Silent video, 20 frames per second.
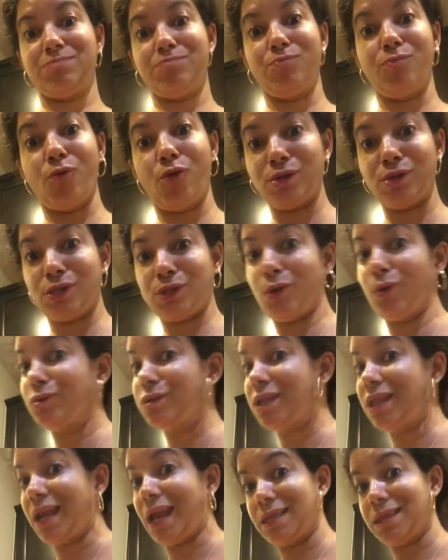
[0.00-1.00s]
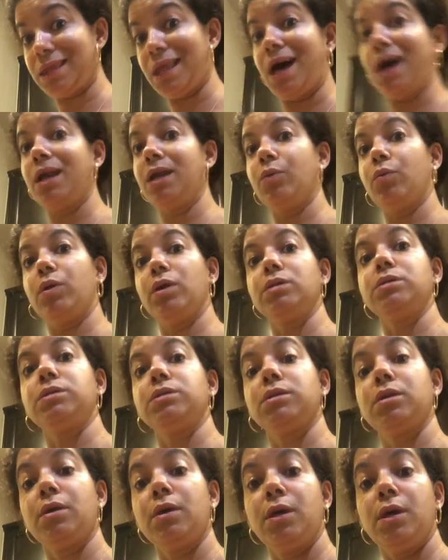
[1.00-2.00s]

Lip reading: more salty than I thought it was.